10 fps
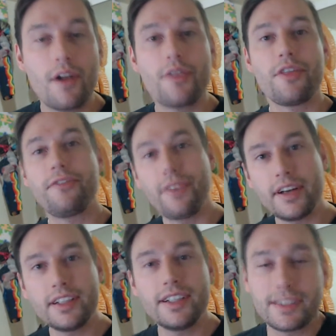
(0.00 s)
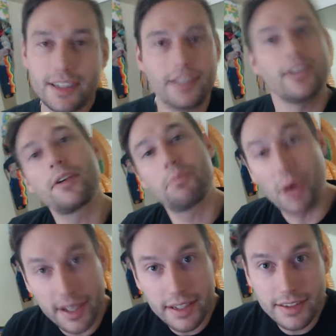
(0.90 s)
The fun is in our
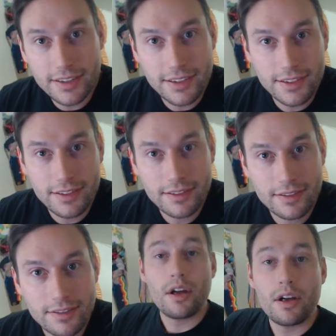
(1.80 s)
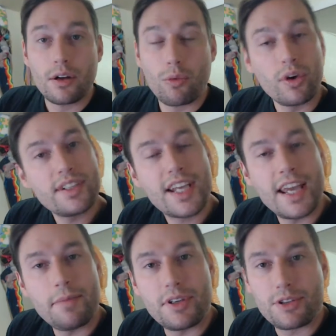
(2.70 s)
pockets. What does the
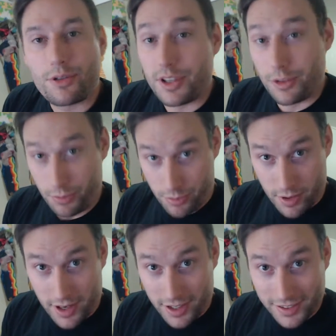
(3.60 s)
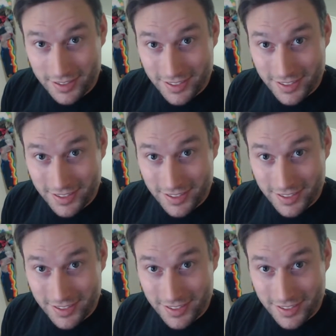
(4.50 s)
game industry do wrong?